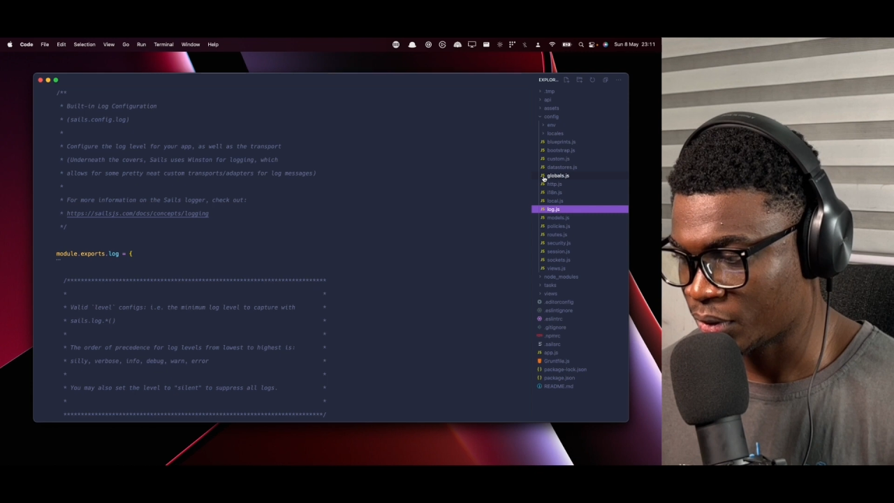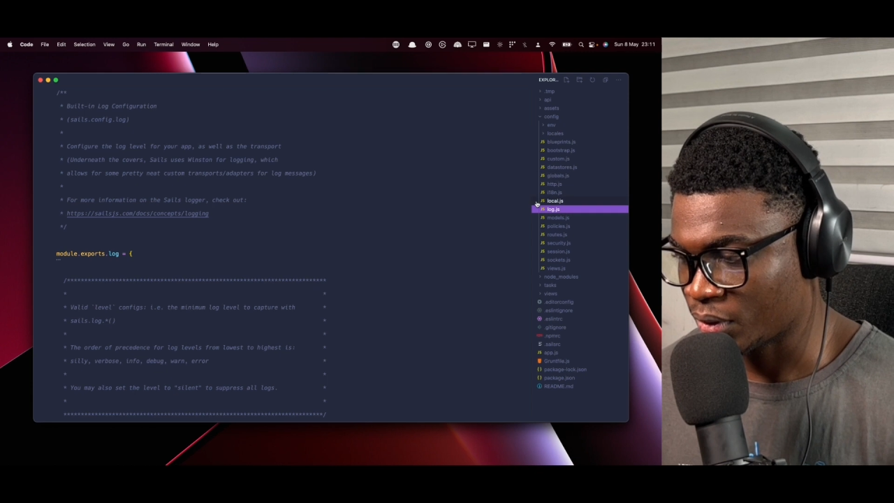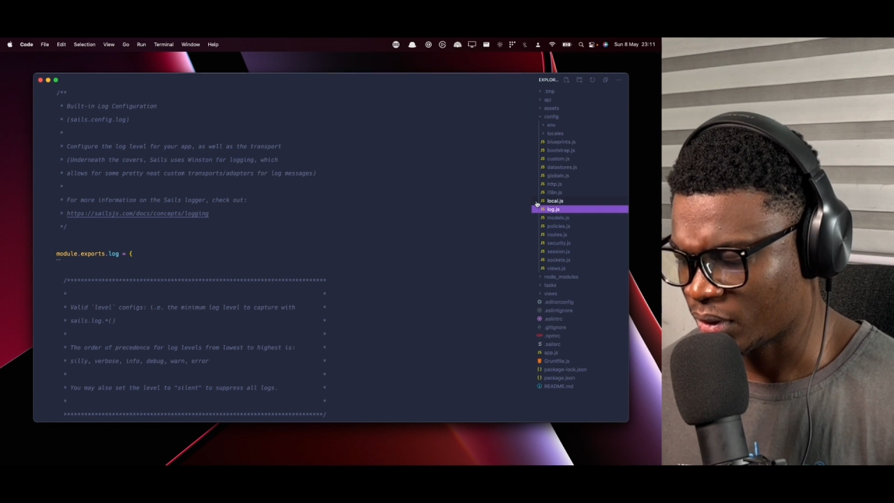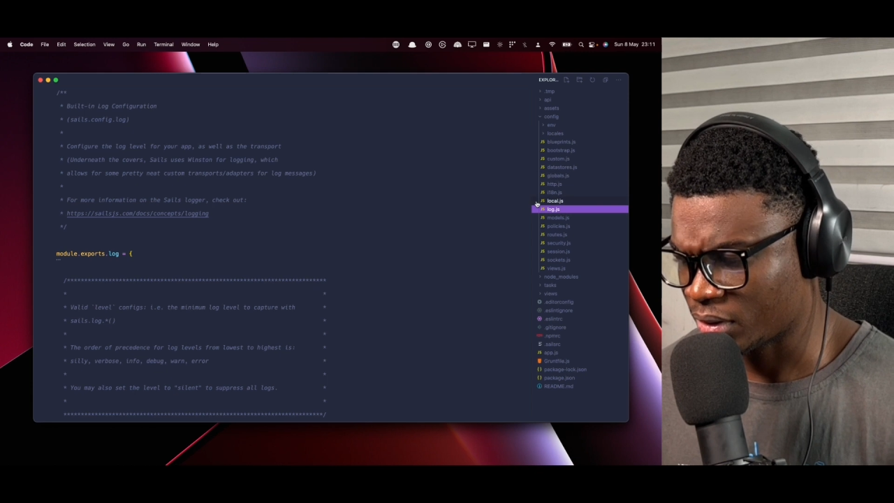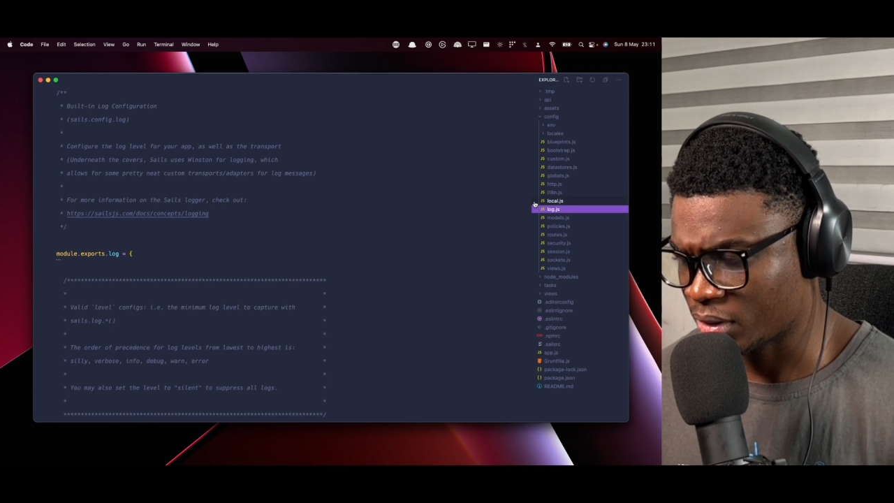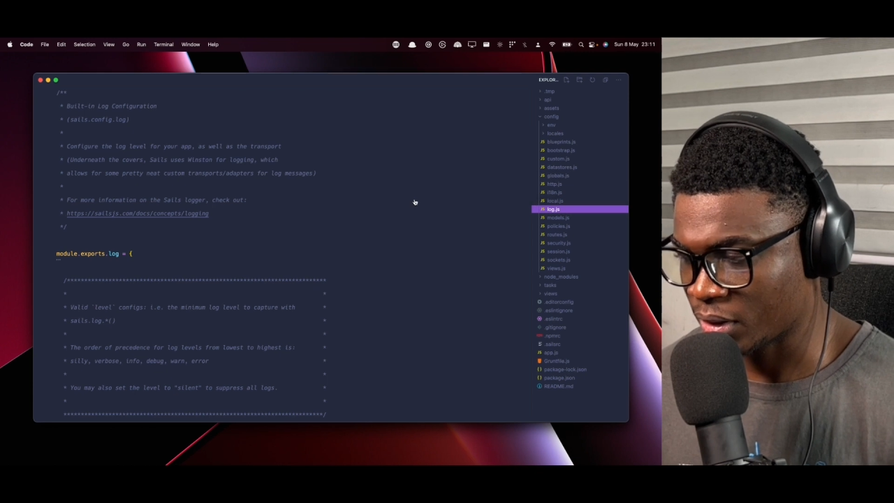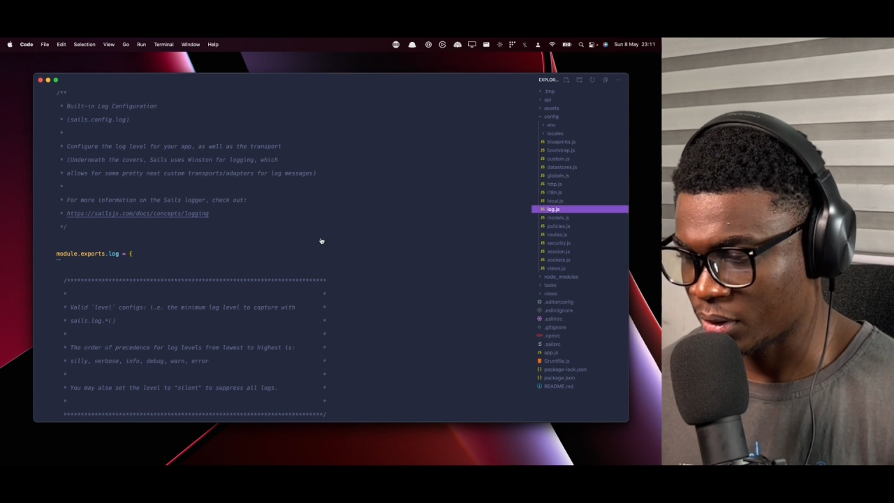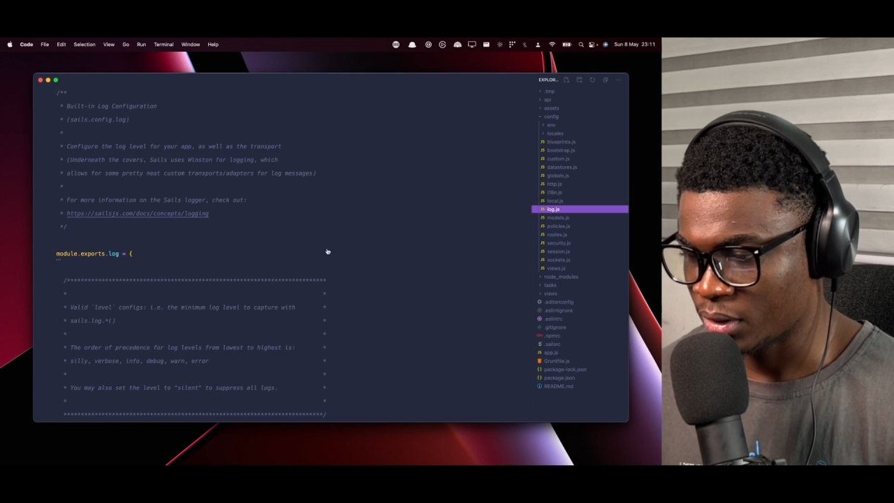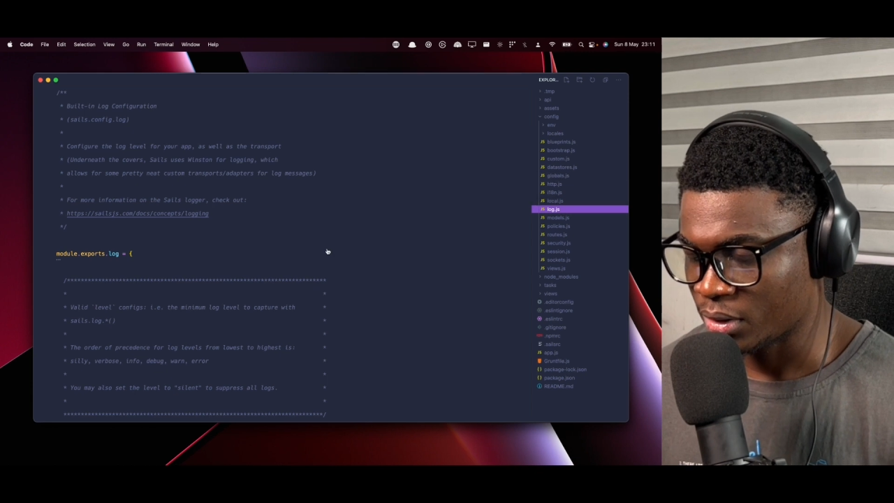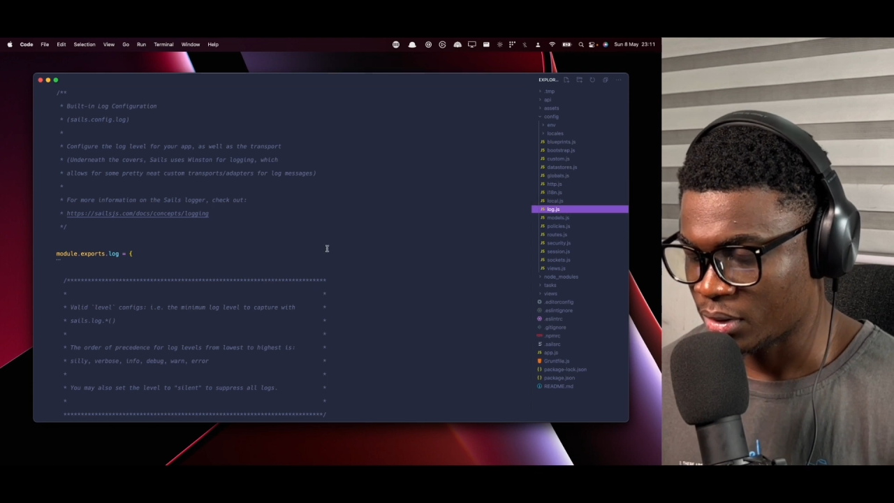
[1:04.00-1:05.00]
Okay,
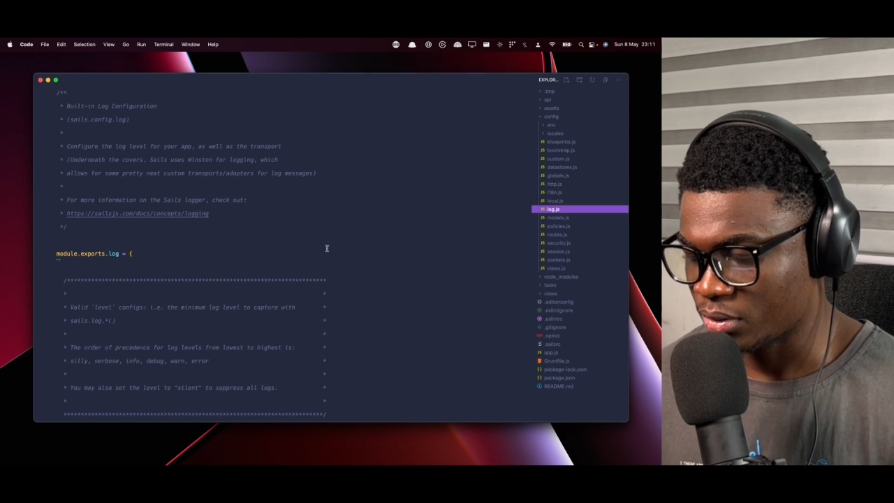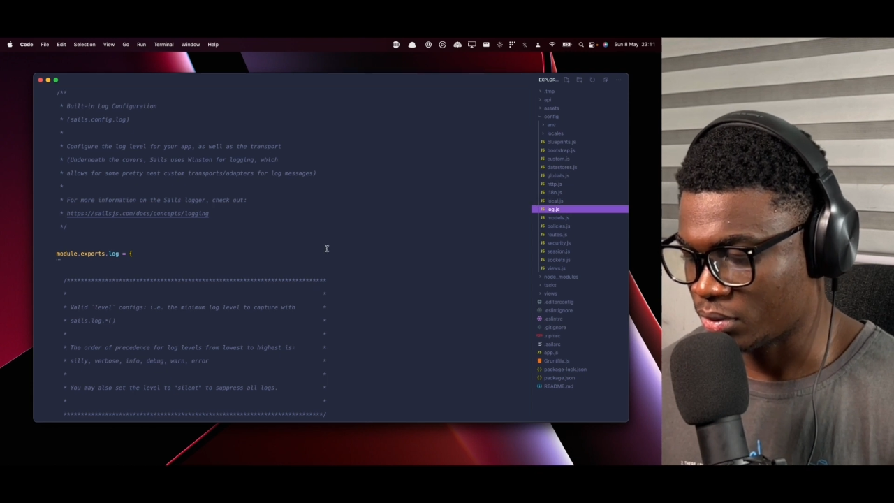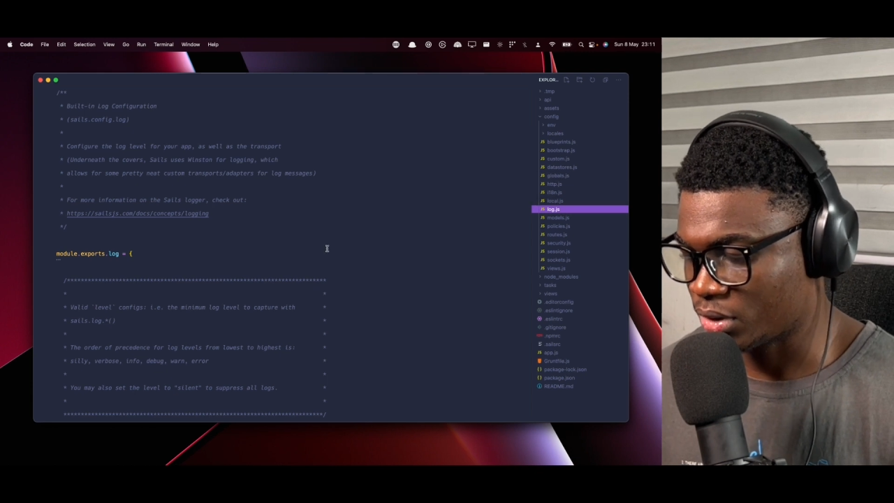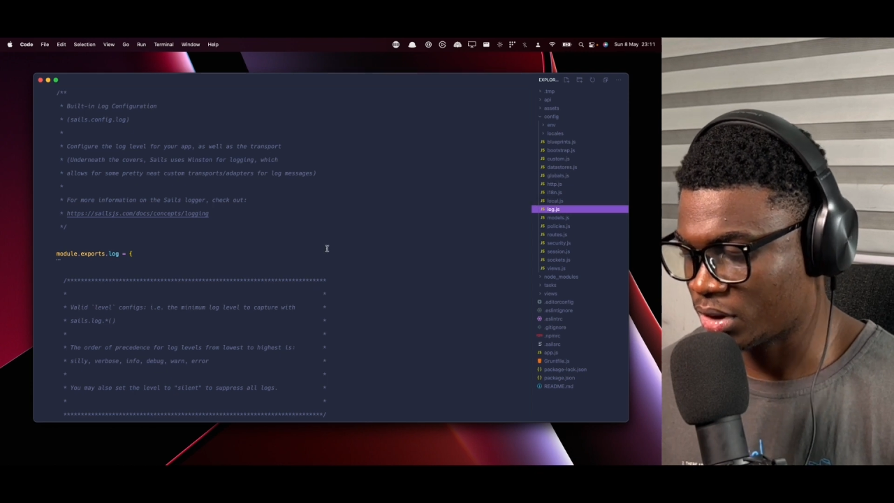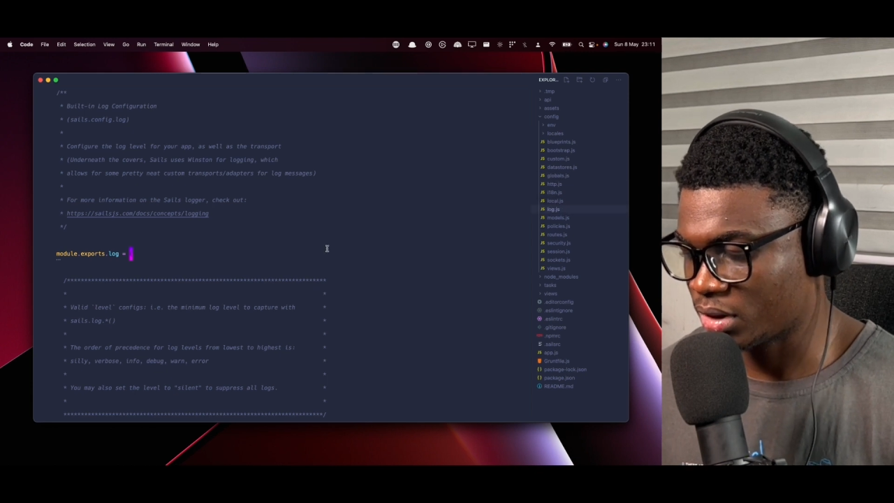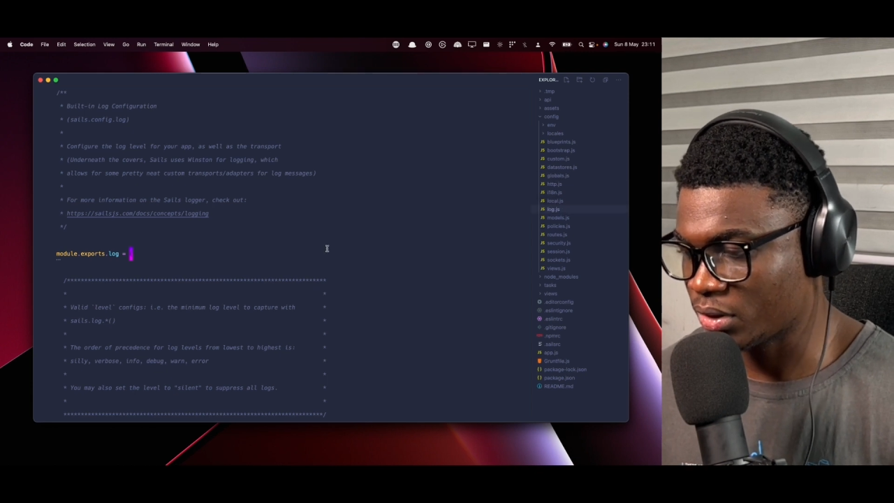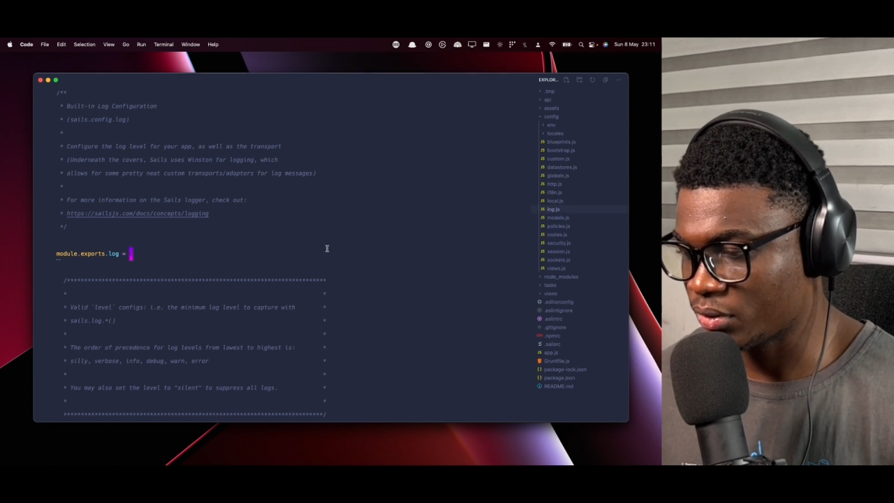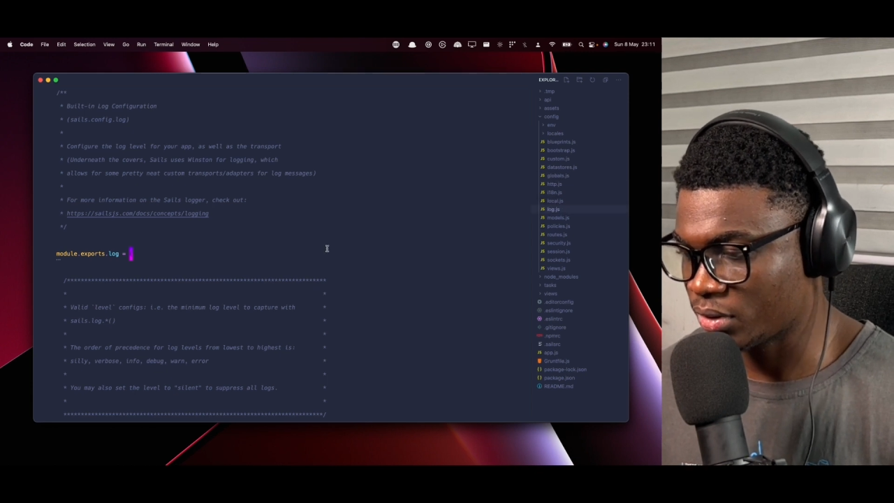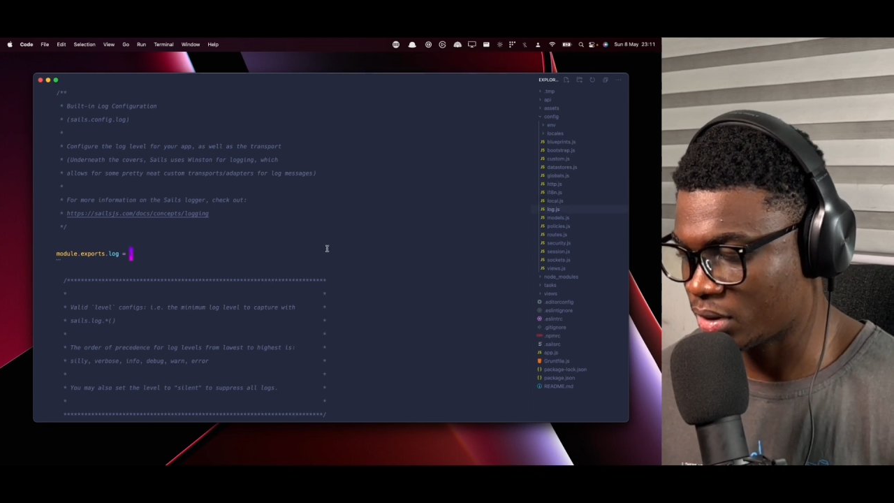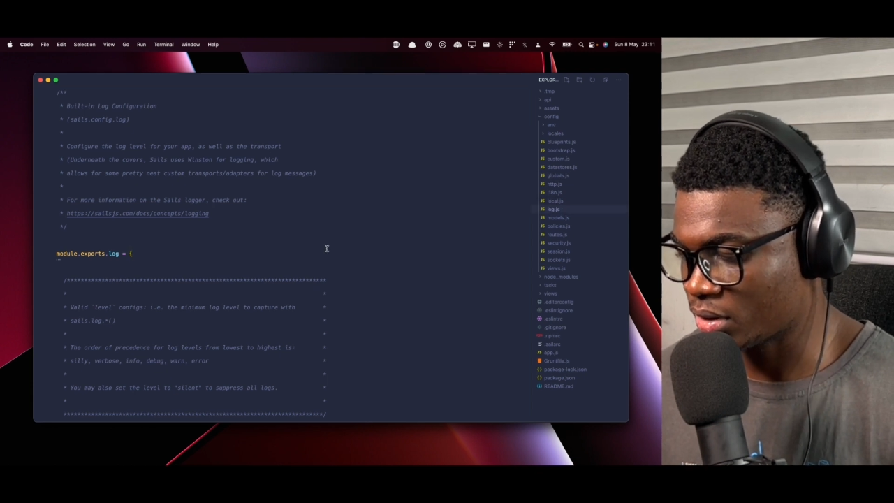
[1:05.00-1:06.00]
so
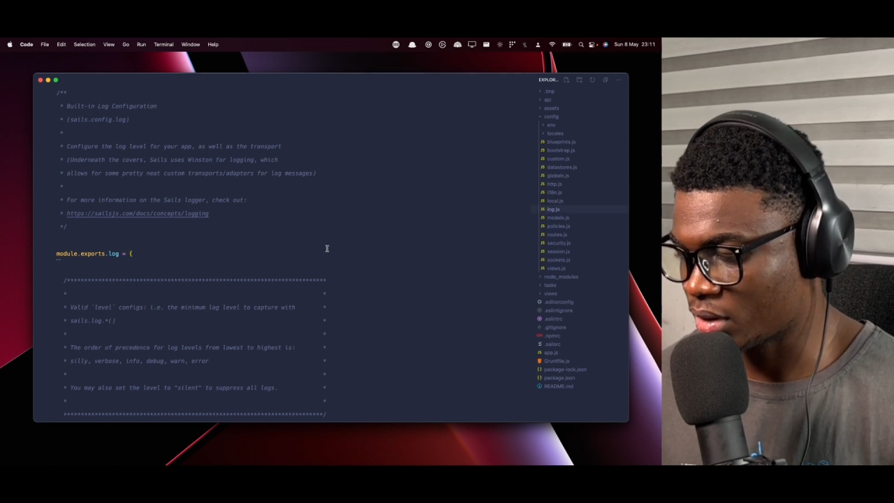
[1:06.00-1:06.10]
sales